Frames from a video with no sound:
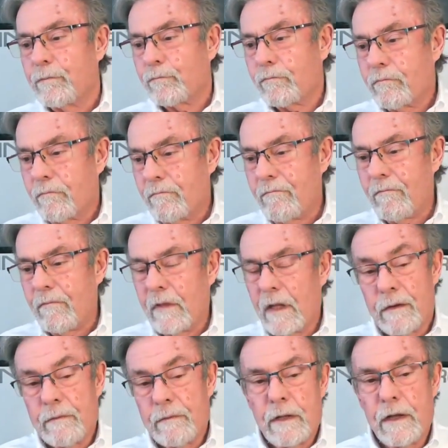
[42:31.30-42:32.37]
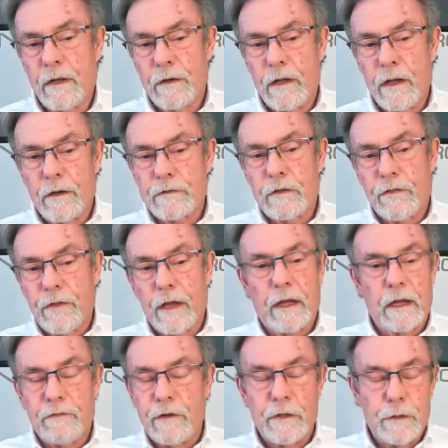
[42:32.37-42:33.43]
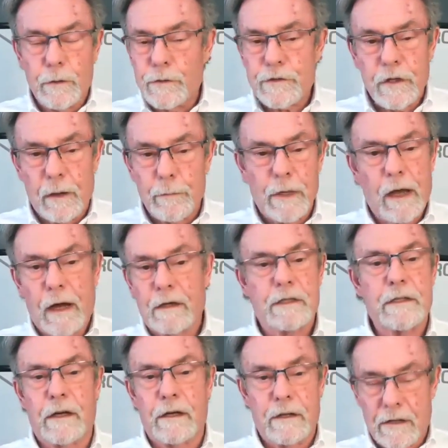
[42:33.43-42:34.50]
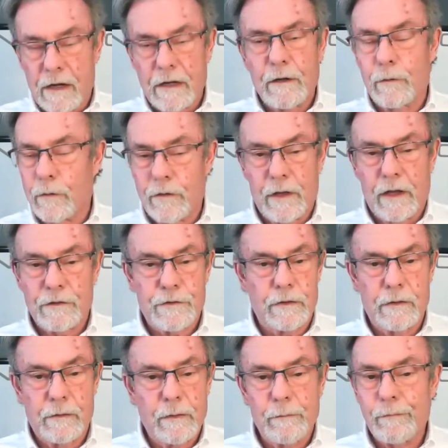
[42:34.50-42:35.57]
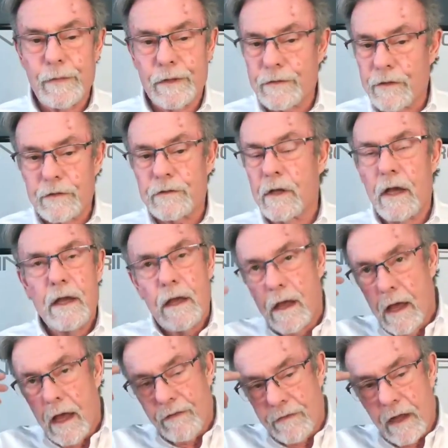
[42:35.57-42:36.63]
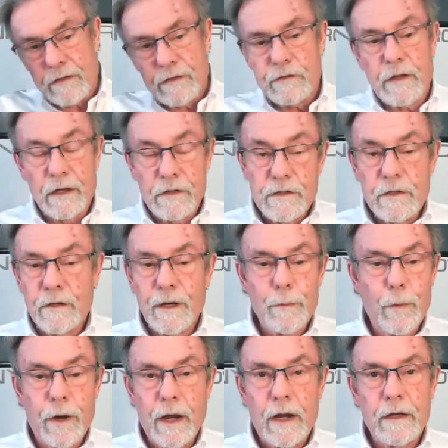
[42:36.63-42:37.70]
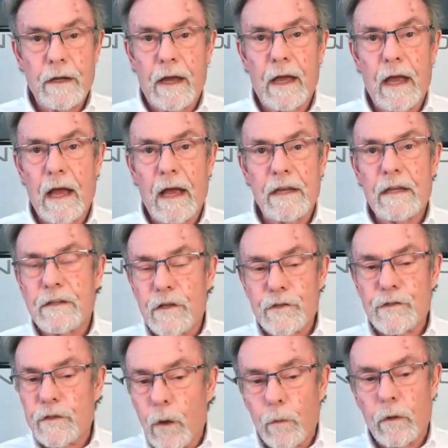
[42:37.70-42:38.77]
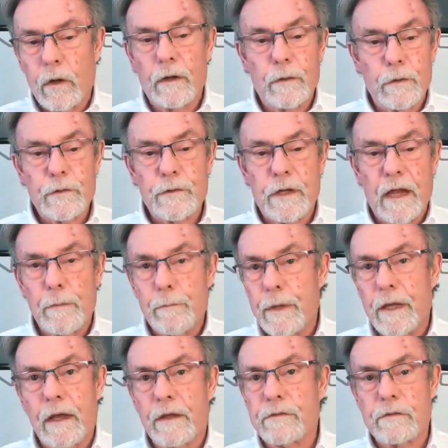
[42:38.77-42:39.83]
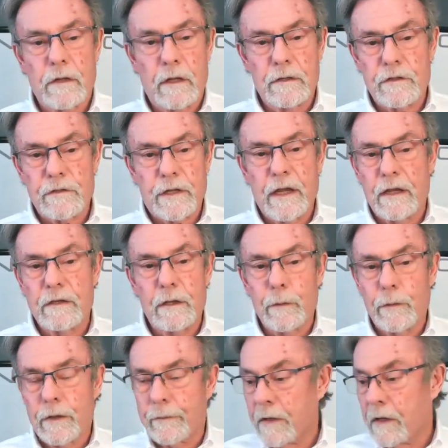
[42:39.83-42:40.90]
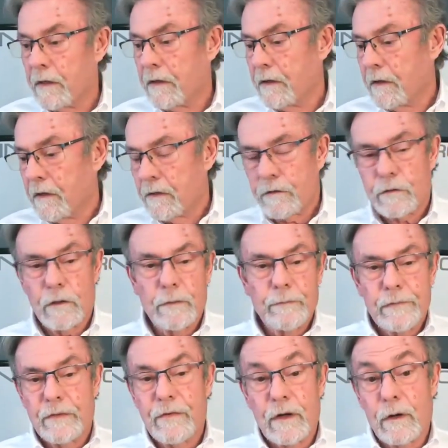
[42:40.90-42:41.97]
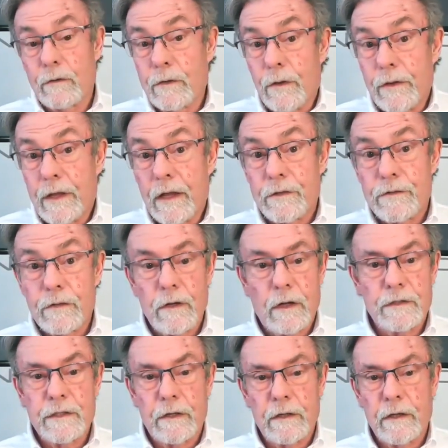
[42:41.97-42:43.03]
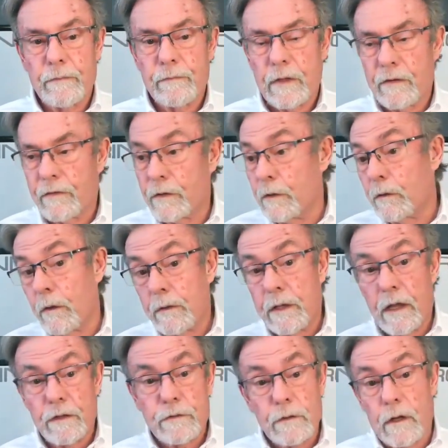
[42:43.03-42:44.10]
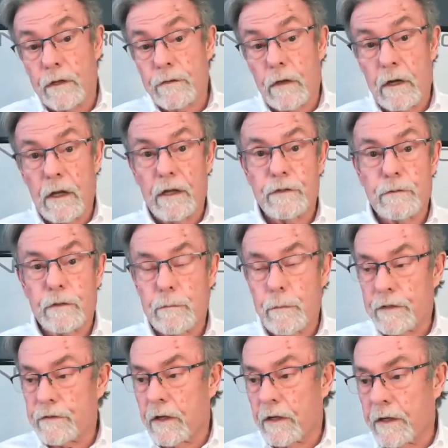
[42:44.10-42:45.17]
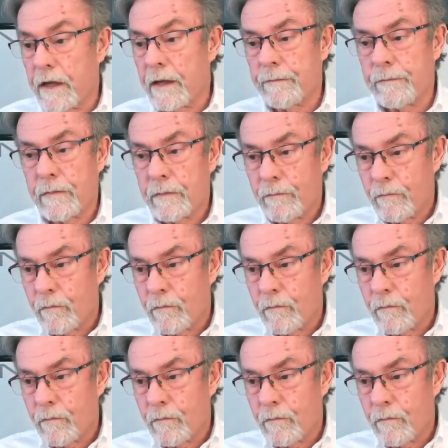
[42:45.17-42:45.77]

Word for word: oh, Here, here's the thing: if you do stump me, I'm going to tell you that I don't know the answer. This is I've got this engineering brain. I, just don't understand BS. I just can't deal with it. So if I don't know the answer, I'll tell you. If you do know the answer, I'll try to answer as best I can.